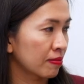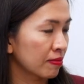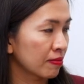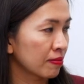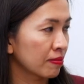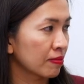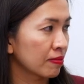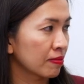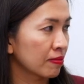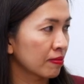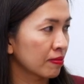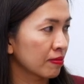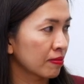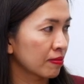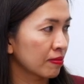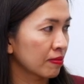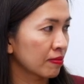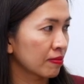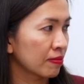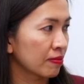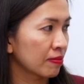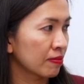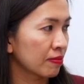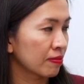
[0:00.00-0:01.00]

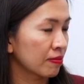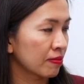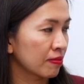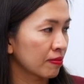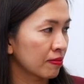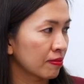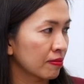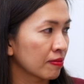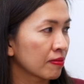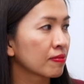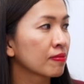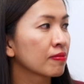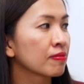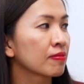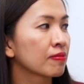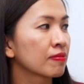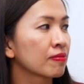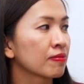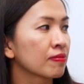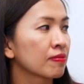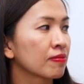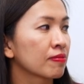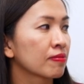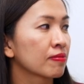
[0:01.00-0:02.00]

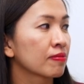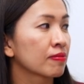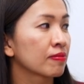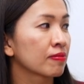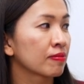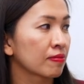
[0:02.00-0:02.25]
This person isn't speaking.